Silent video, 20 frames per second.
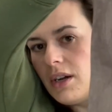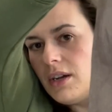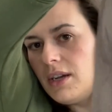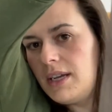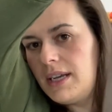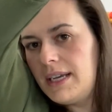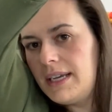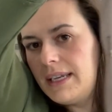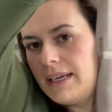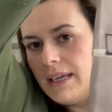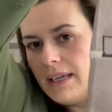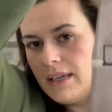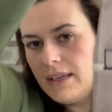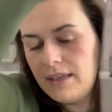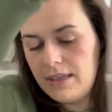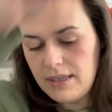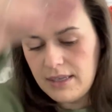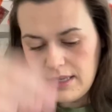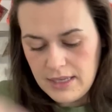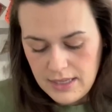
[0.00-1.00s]
on
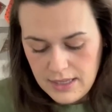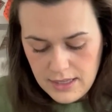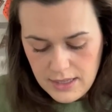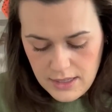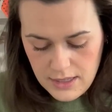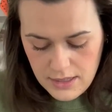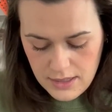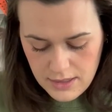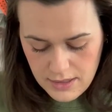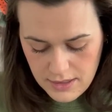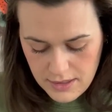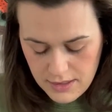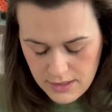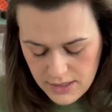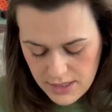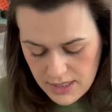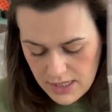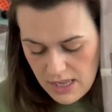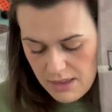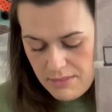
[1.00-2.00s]

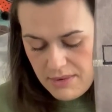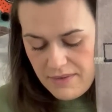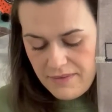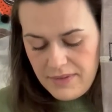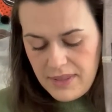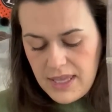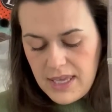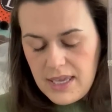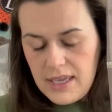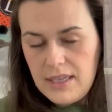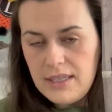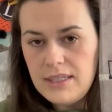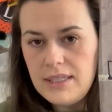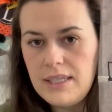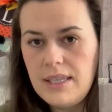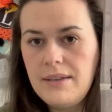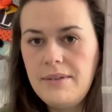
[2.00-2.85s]
some of these